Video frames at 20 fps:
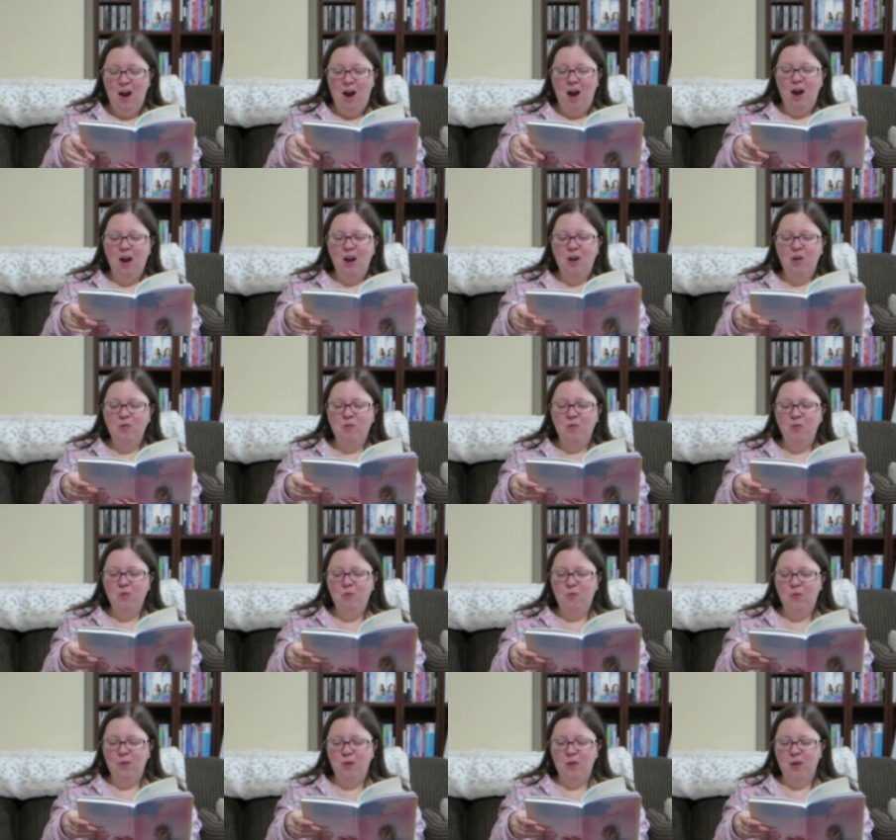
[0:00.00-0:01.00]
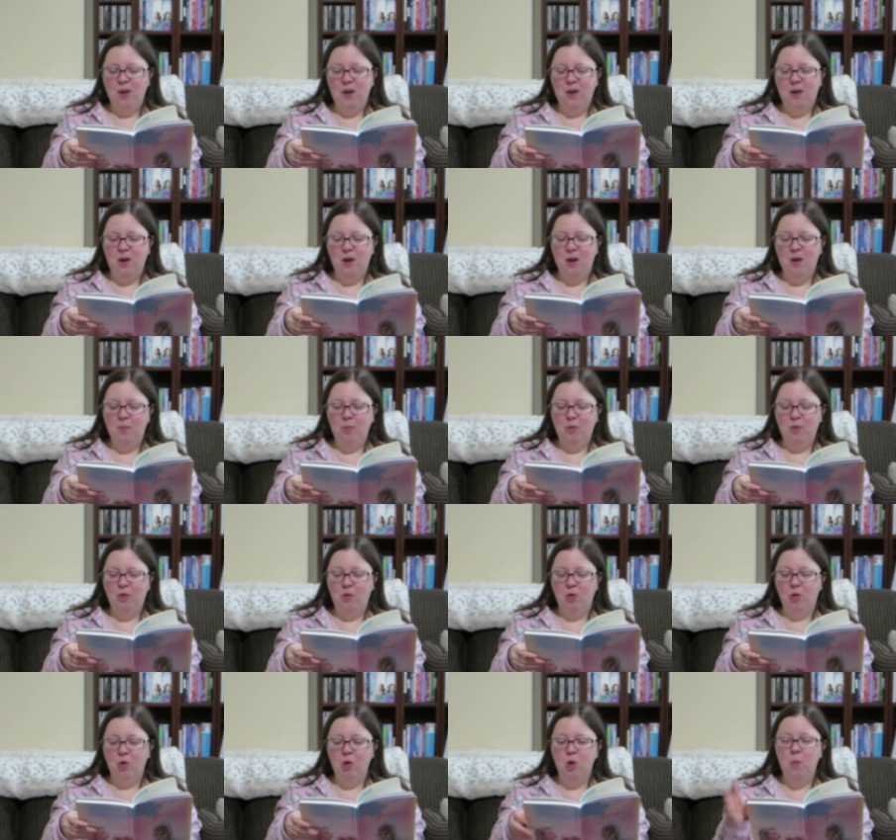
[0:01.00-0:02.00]
I also feel like I'm the
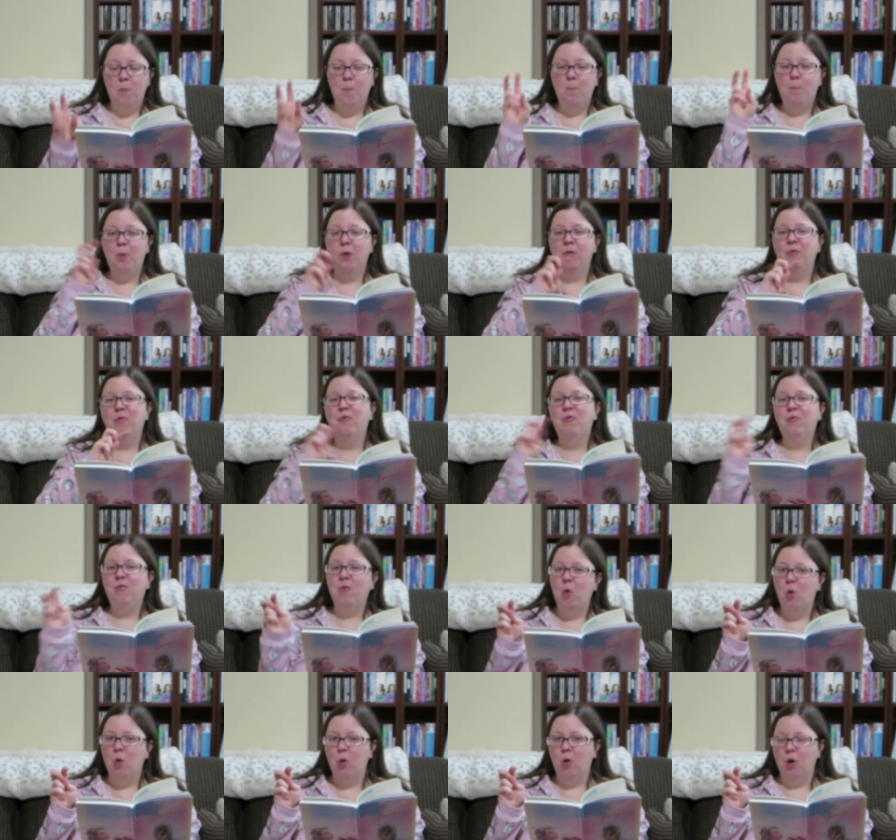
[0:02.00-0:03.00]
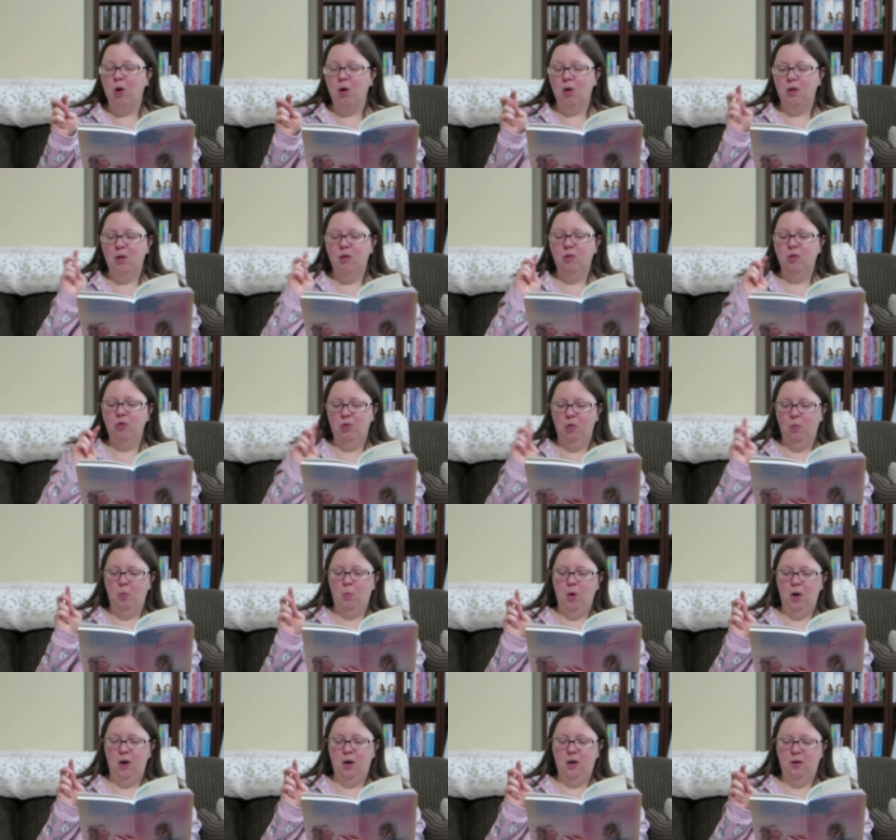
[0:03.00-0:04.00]
girl before the
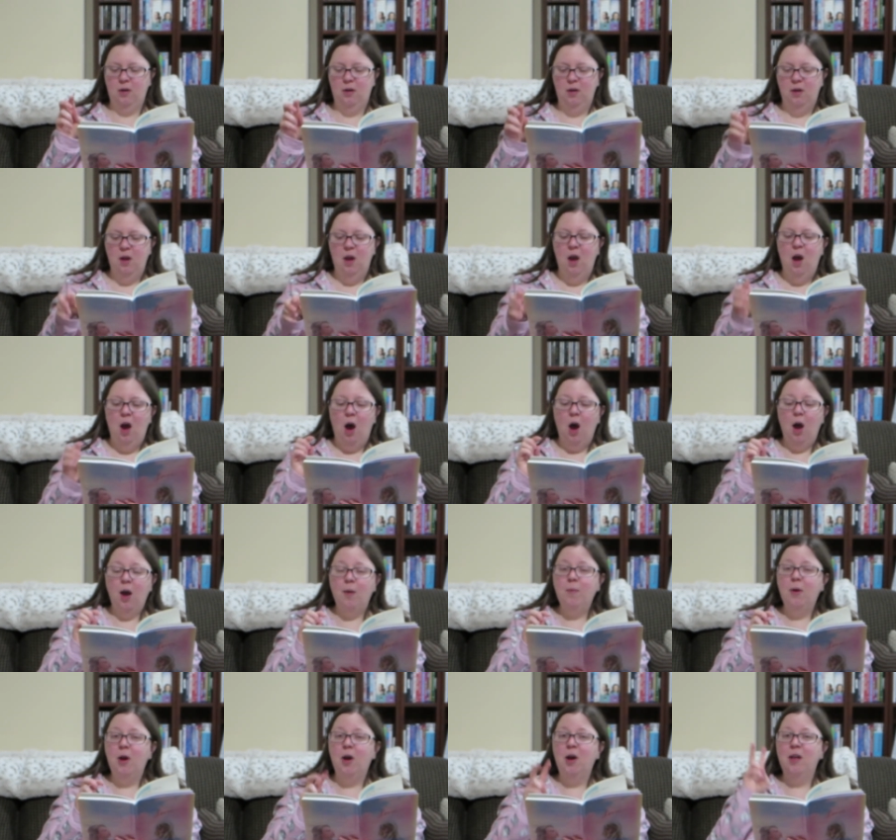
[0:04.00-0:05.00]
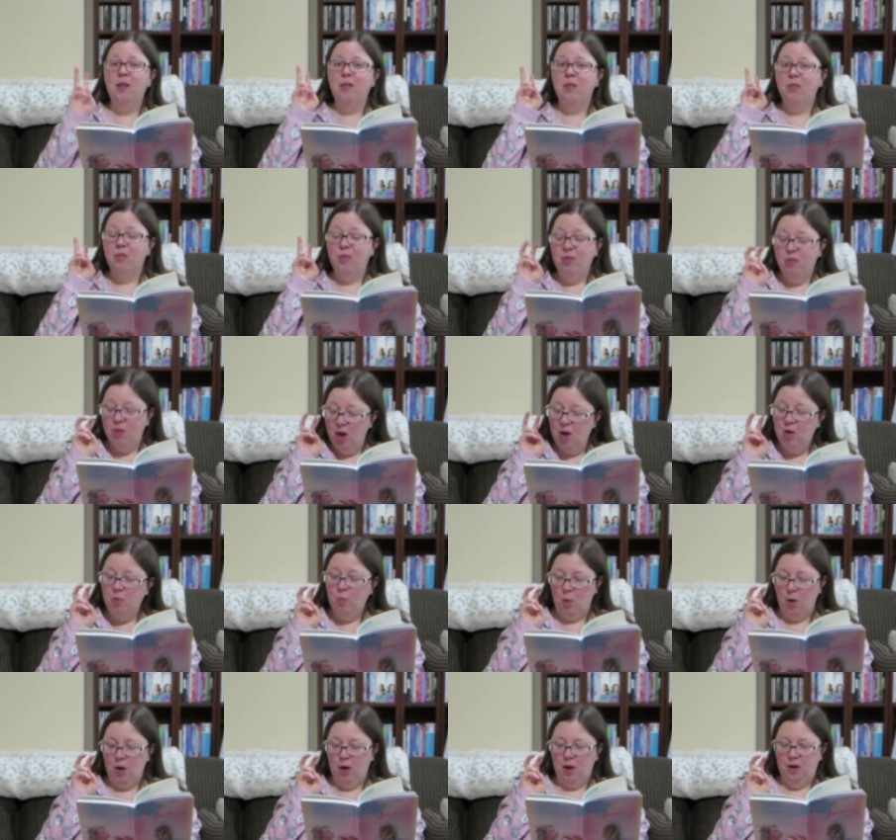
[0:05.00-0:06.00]
one. I'm not the
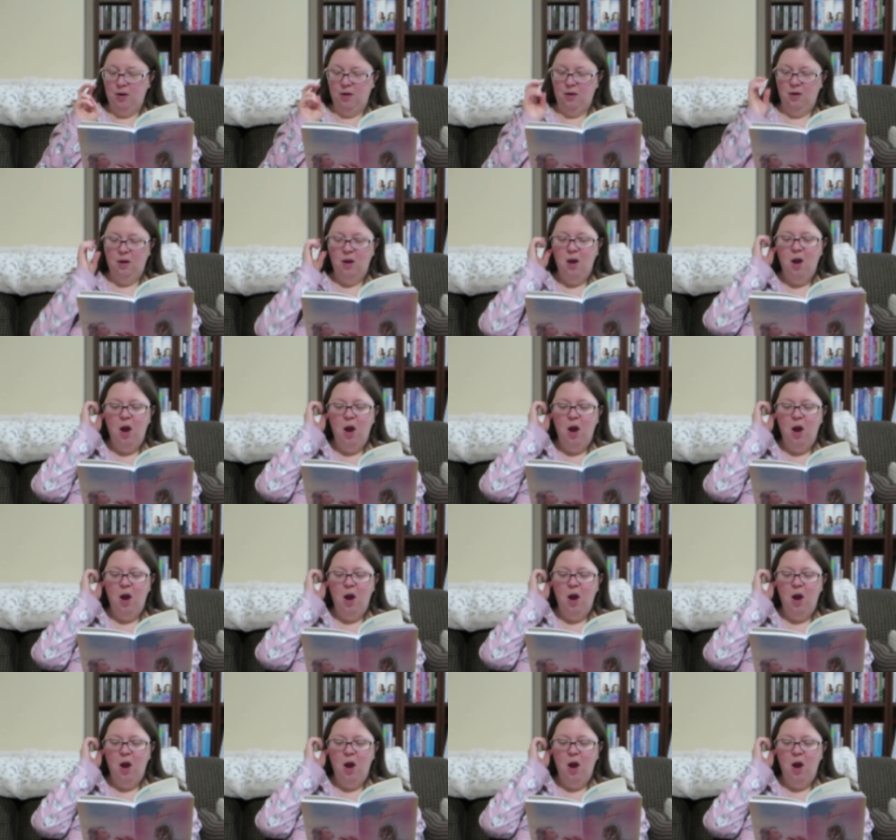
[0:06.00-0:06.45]
one.